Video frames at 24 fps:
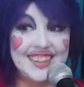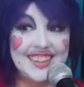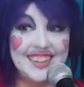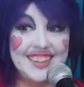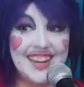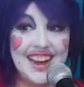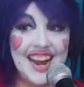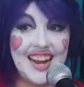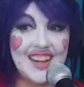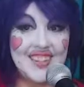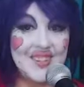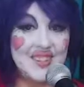
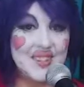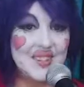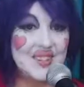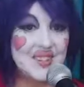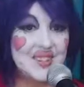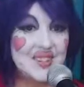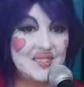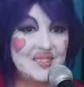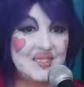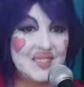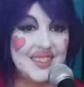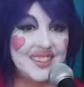hazard
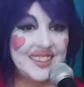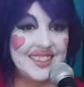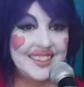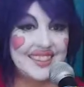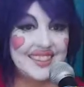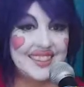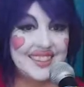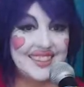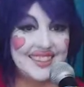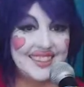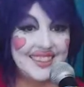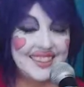of
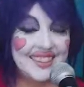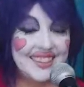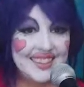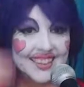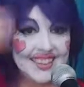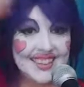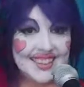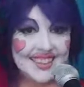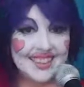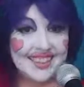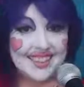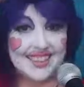
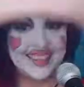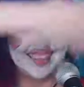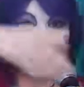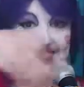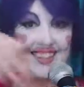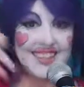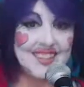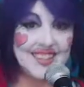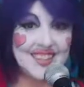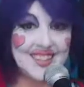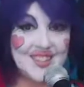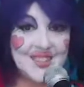
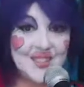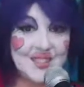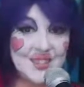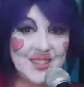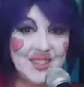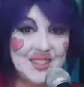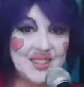this whole